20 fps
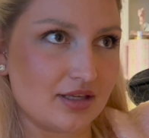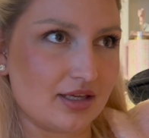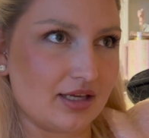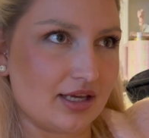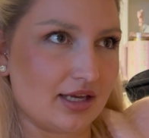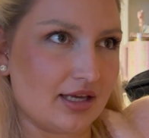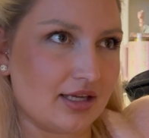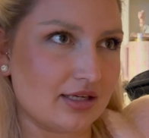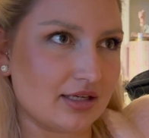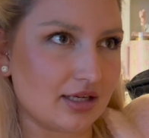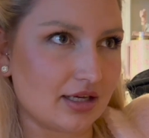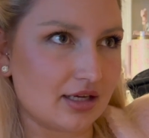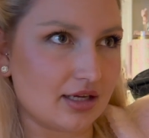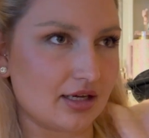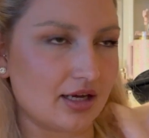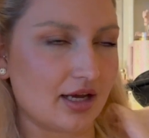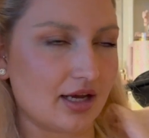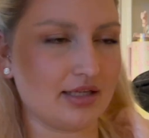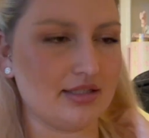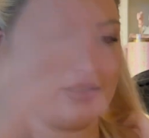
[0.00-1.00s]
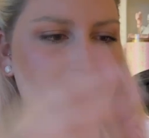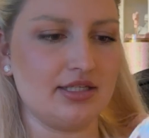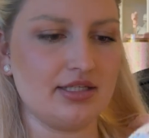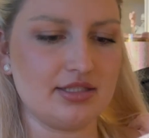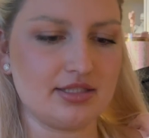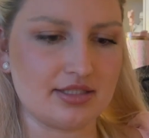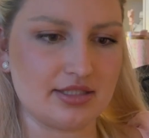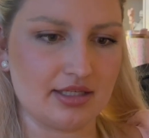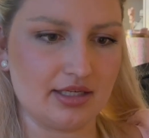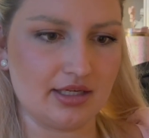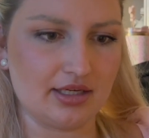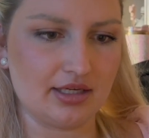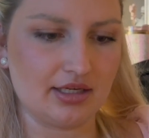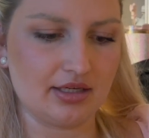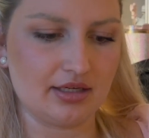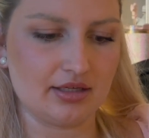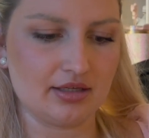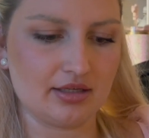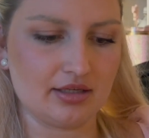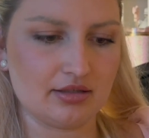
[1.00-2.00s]
And I did
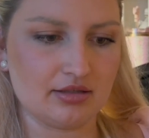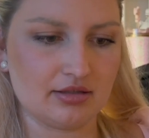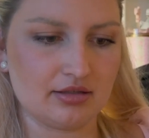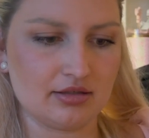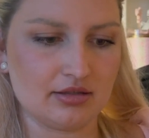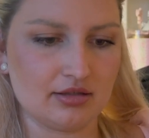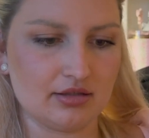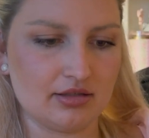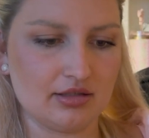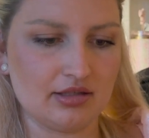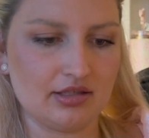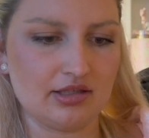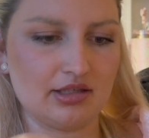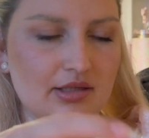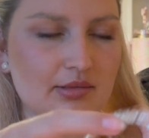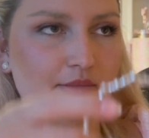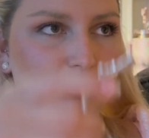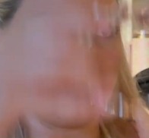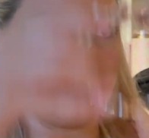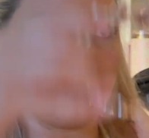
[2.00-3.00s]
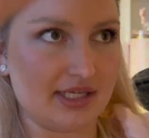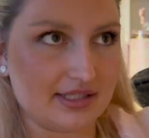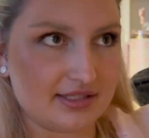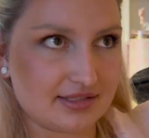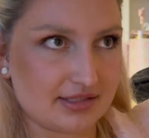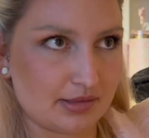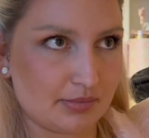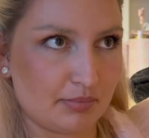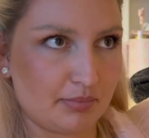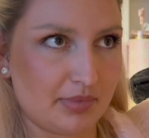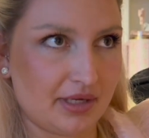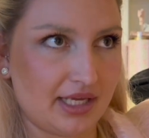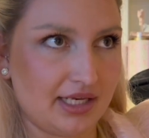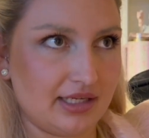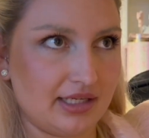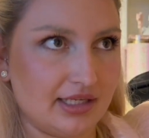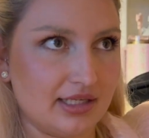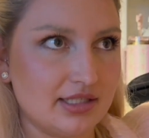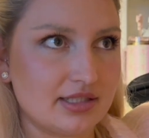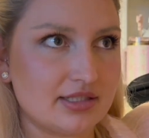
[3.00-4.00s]
see a place to pin
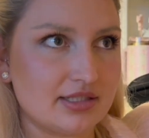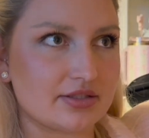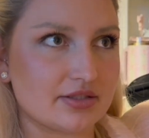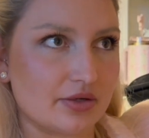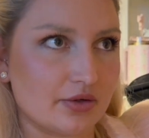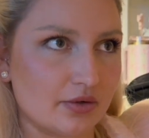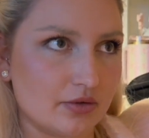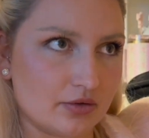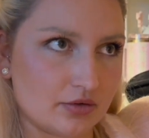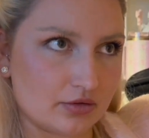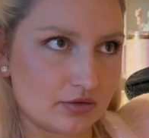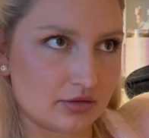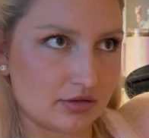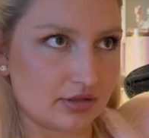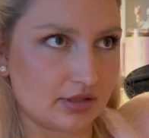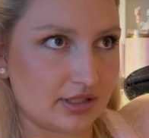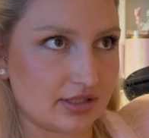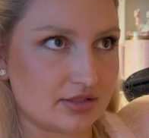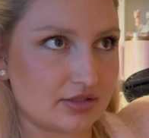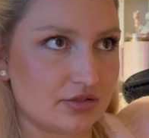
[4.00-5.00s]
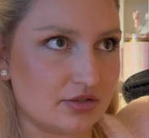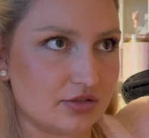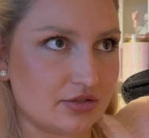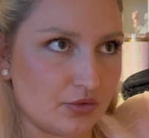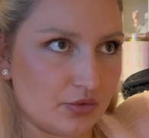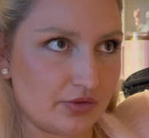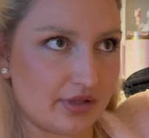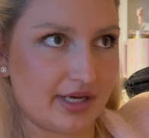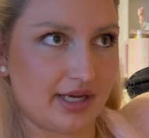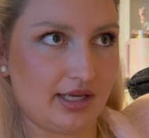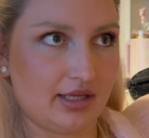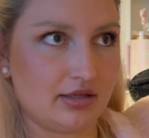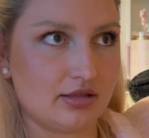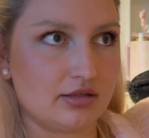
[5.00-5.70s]
it, so let's do that.